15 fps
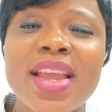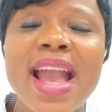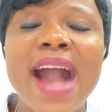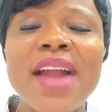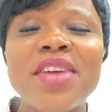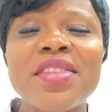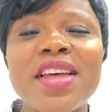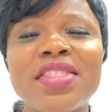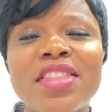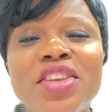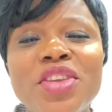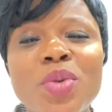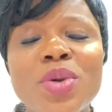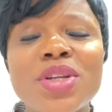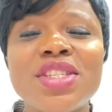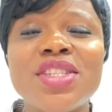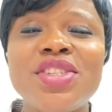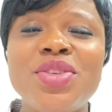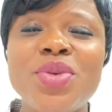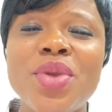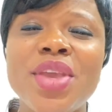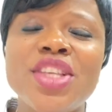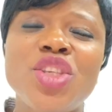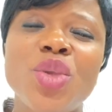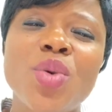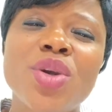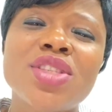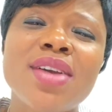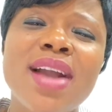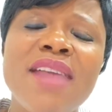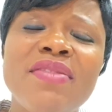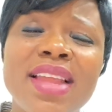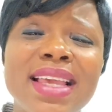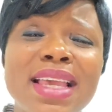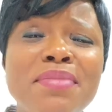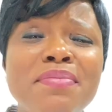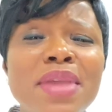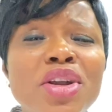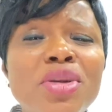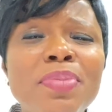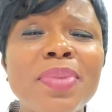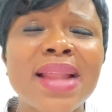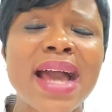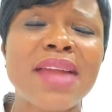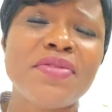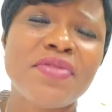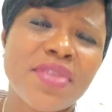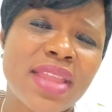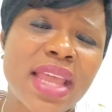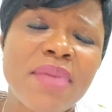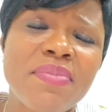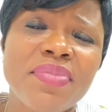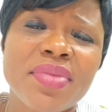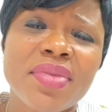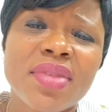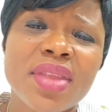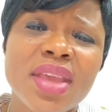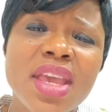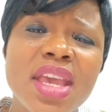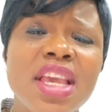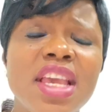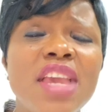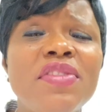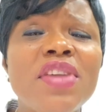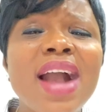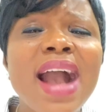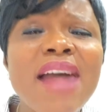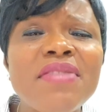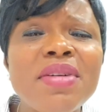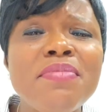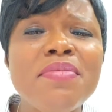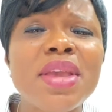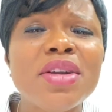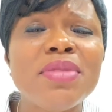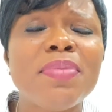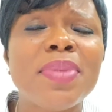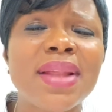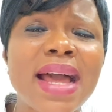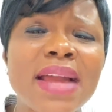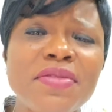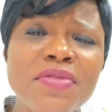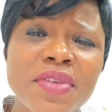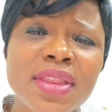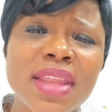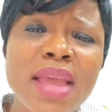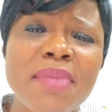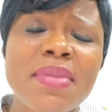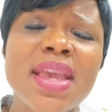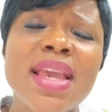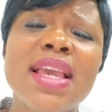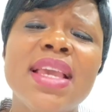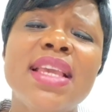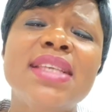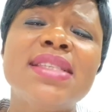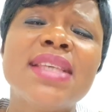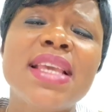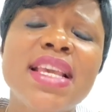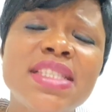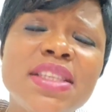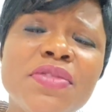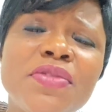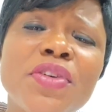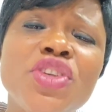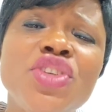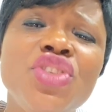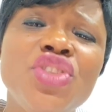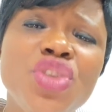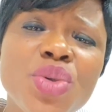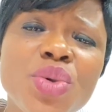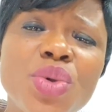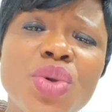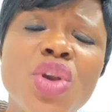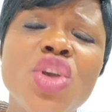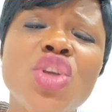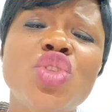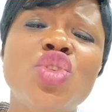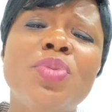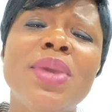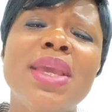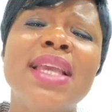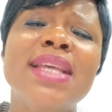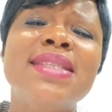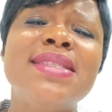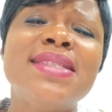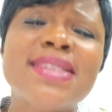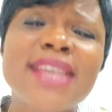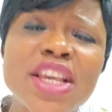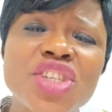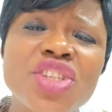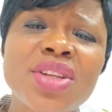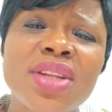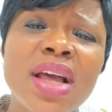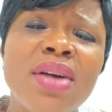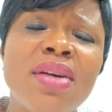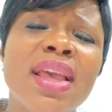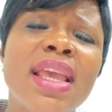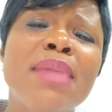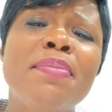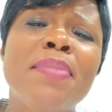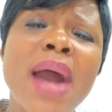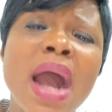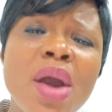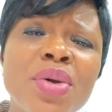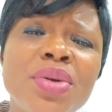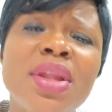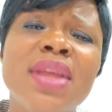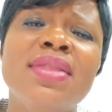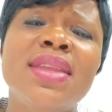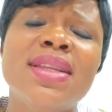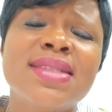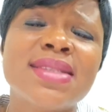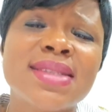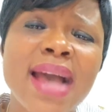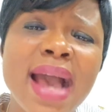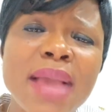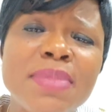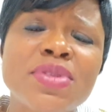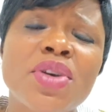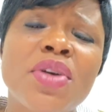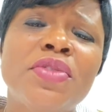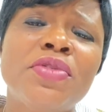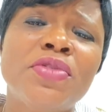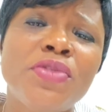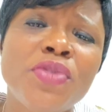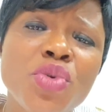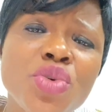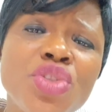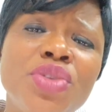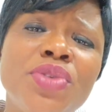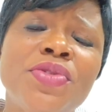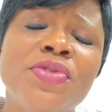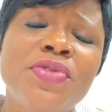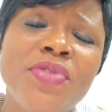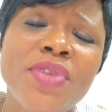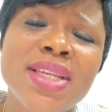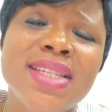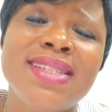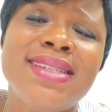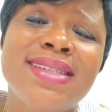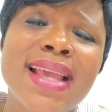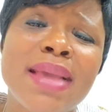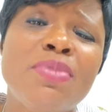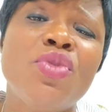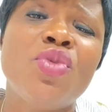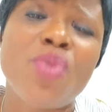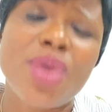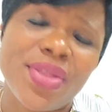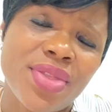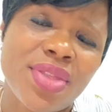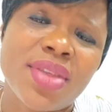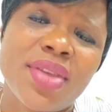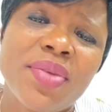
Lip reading: Another thing you want to do is you want to have like a meal plan for them. If you have a meal plan for them, it's easy for you to be intentional about the types of food you feed them with.